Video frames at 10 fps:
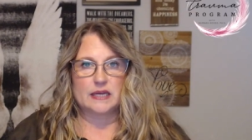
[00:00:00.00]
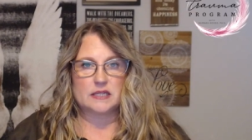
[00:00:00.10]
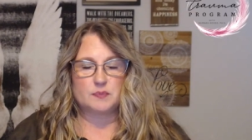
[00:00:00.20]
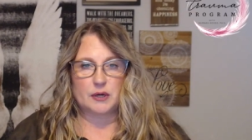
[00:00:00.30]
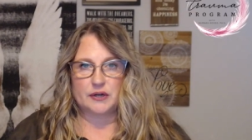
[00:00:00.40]

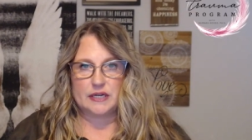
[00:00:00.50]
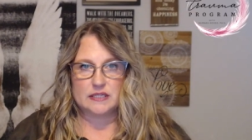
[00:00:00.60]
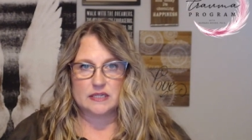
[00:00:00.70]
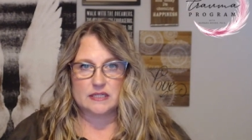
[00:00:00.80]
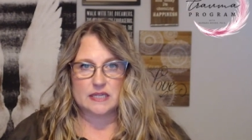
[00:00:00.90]

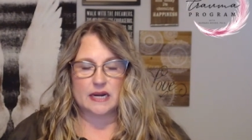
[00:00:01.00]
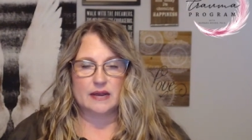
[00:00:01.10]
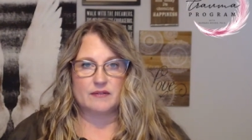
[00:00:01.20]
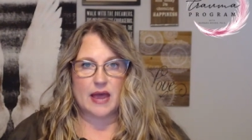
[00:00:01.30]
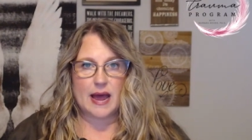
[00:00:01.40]
experiences that
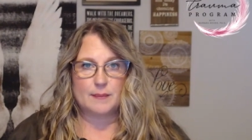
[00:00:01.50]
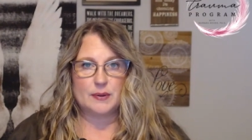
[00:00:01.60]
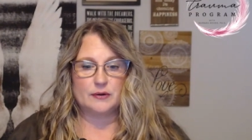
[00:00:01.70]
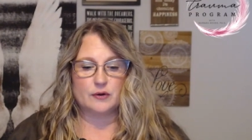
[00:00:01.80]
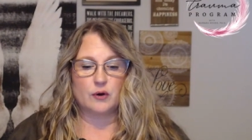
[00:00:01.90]
have
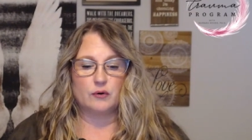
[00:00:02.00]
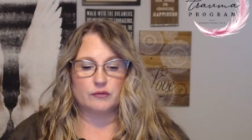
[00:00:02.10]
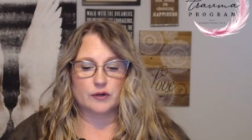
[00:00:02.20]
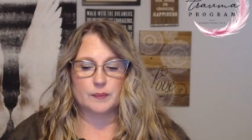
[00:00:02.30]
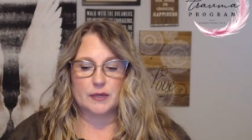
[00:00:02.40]
happened
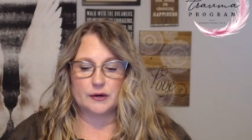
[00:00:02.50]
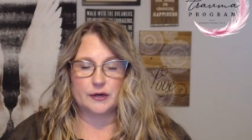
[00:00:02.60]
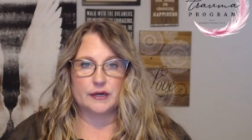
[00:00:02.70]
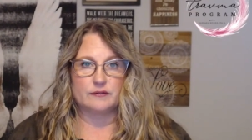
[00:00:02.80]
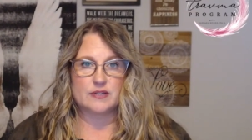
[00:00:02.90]
over a
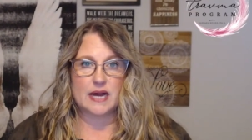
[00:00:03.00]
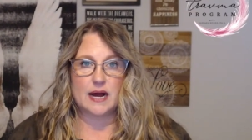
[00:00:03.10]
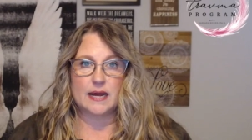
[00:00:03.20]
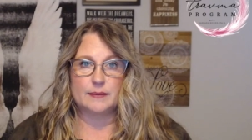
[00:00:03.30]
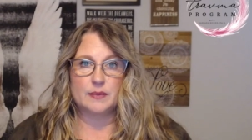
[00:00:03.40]
period of
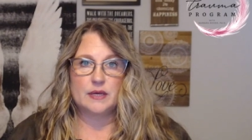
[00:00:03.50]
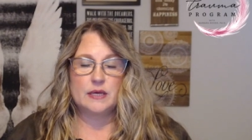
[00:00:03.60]
time.